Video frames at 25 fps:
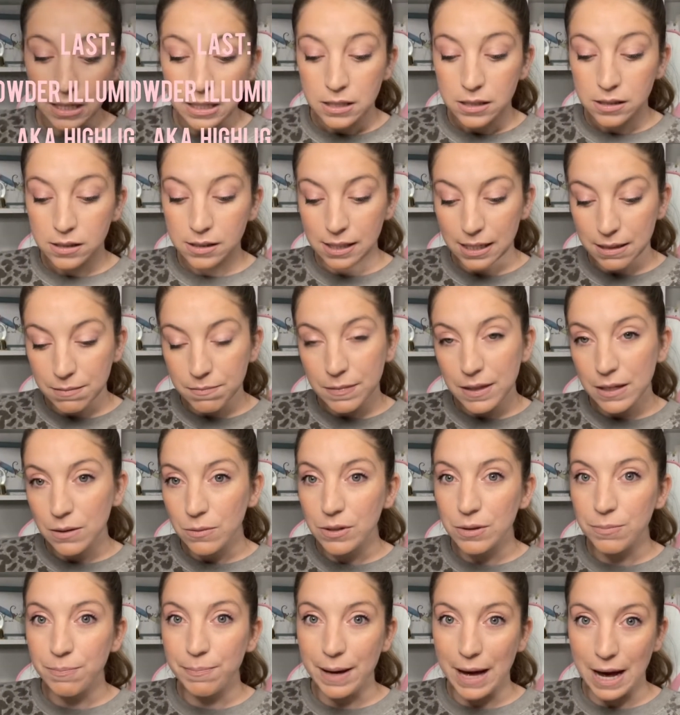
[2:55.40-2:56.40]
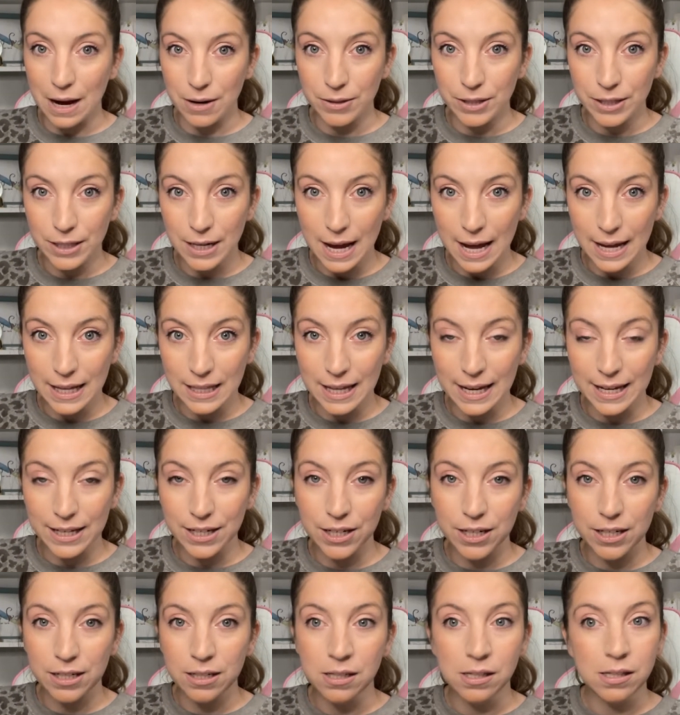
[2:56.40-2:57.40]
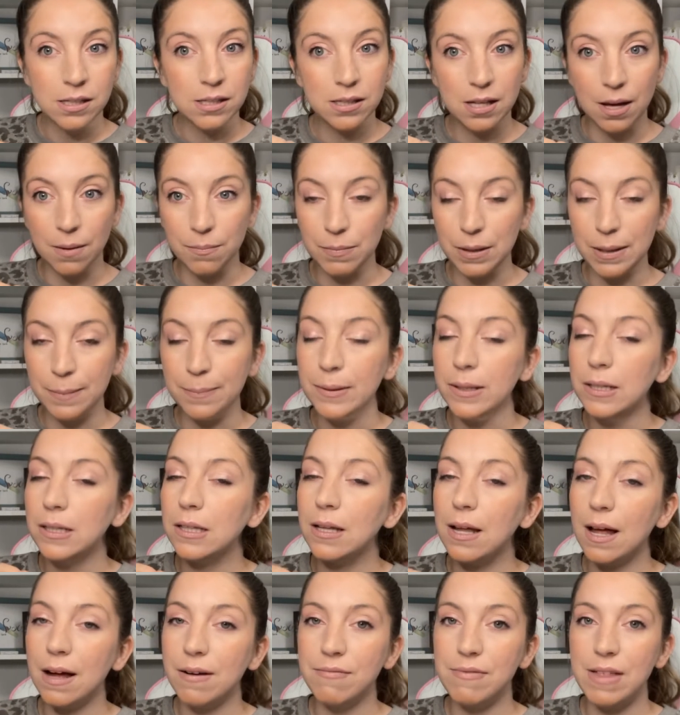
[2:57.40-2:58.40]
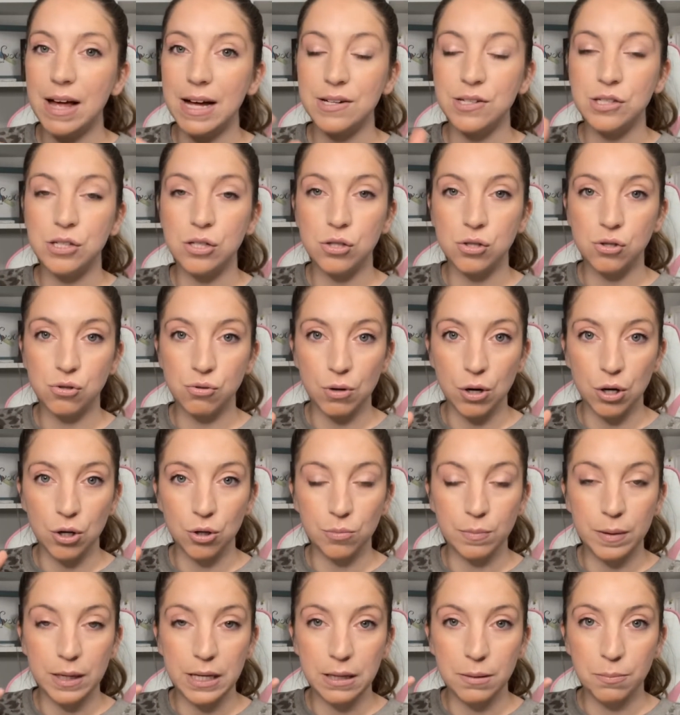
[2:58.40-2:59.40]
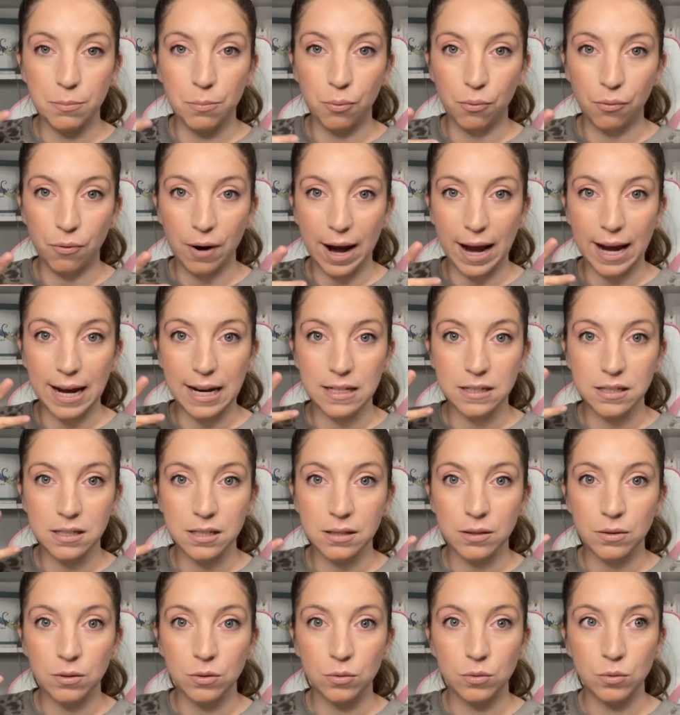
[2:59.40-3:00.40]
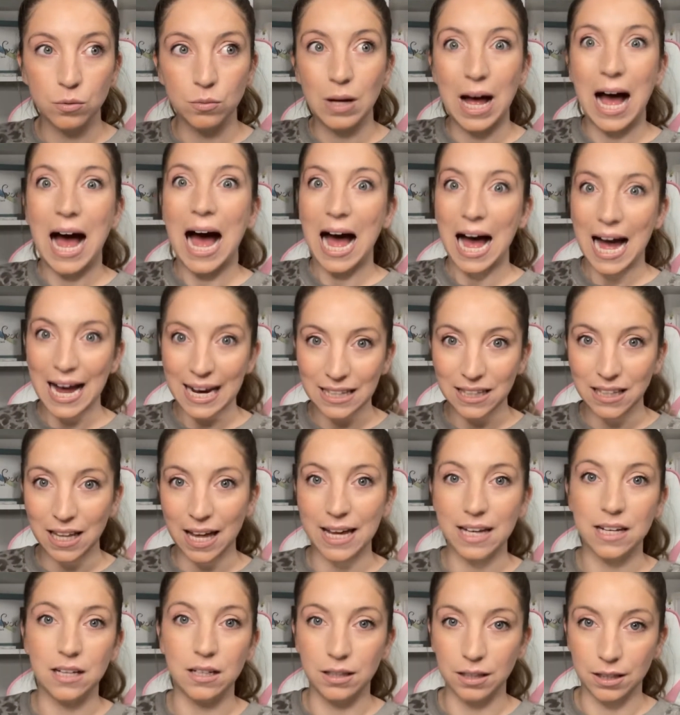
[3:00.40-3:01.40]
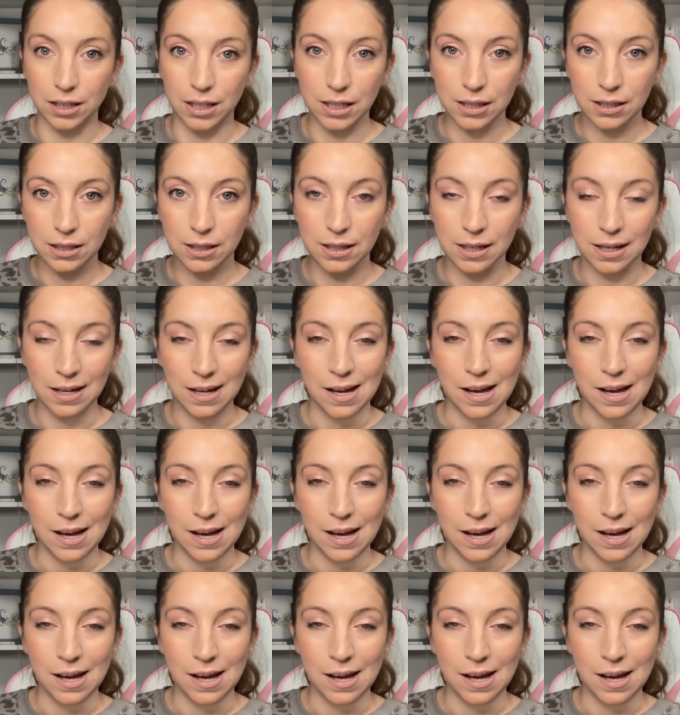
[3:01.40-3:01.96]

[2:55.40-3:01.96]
Same thing with powder highlighter. Some people love that strobe bright highlight look.